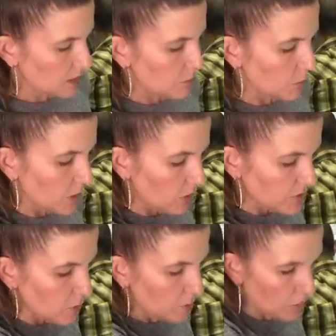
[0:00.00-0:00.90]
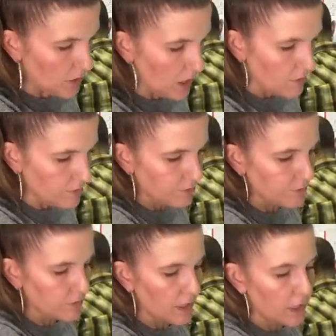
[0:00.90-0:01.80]
But we also both have
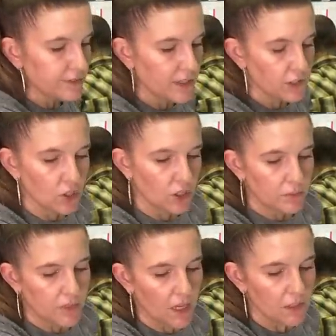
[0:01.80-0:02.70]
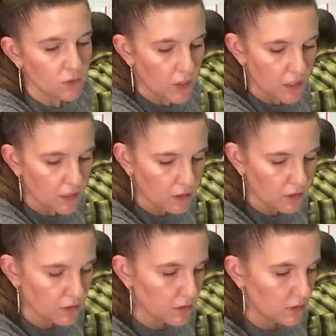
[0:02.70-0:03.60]
outside jobs as well.